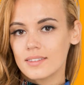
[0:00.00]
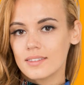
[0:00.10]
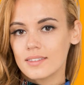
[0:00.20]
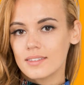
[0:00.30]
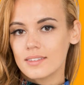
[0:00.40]

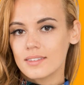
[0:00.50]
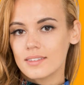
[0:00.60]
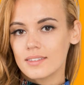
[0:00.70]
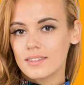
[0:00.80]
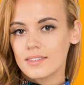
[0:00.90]

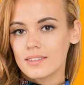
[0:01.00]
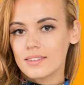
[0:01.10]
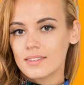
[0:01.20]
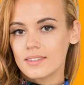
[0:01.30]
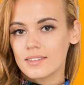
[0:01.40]

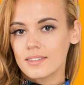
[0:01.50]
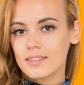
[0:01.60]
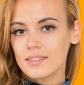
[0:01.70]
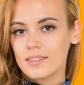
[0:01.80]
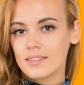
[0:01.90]

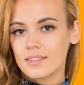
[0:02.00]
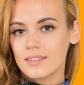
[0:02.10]
(no one is talking)